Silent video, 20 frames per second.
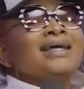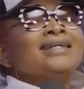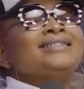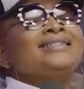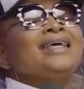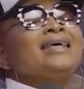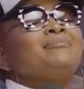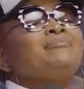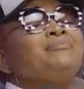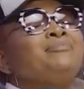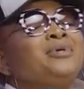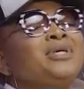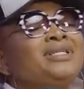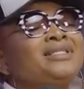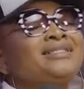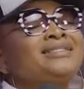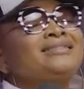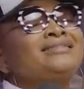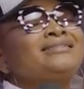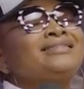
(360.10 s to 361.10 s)
They
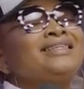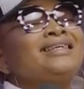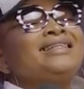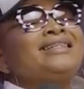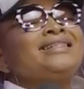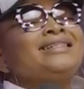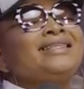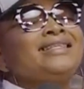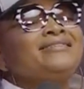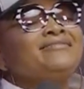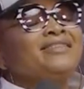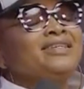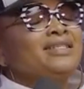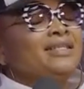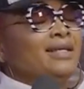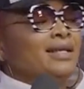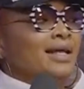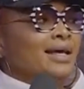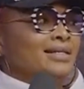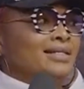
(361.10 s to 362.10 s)
beat the living
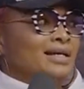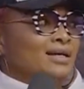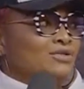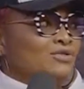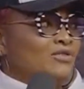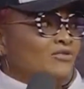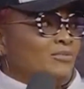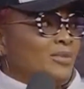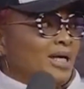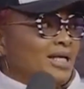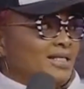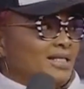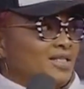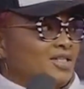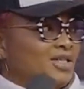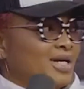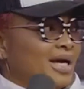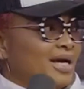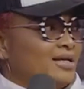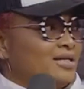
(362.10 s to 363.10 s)
daylight out of me as a
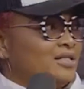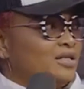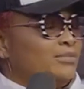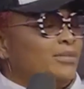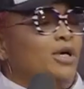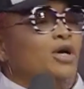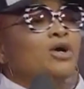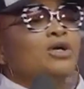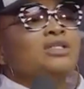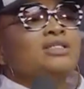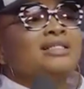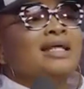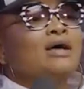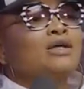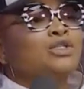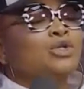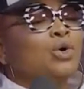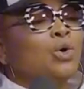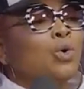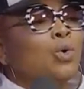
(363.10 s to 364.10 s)
child because that
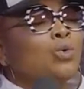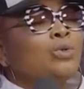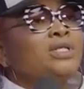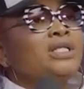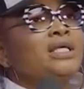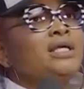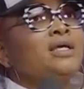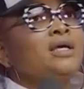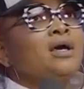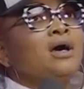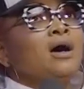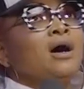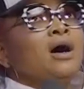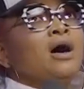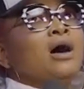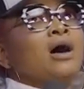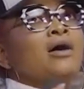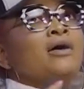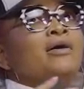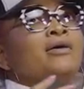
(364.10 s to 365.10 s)
was the only
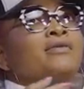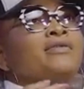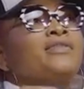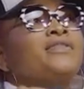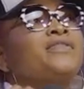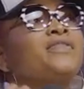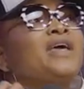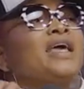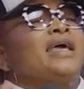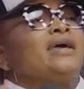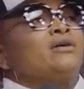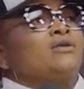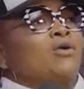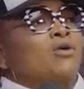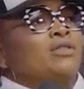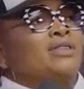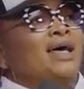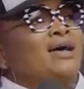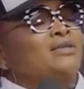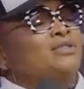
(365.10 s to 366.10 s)
thing,
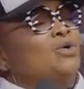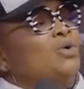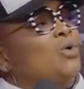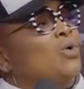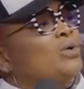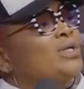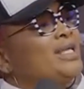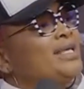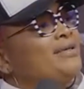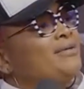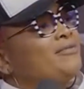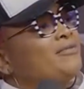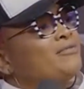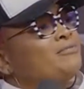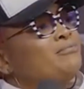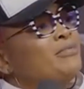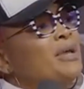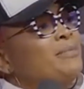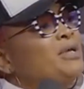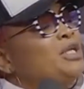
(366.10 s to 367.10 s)
or that was the only
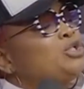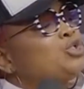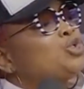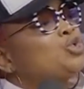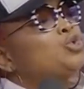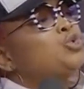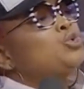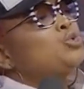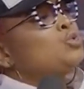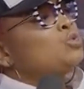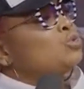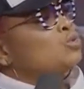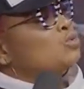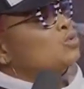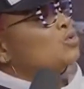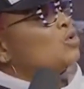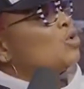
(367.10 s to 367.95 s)
maybe tool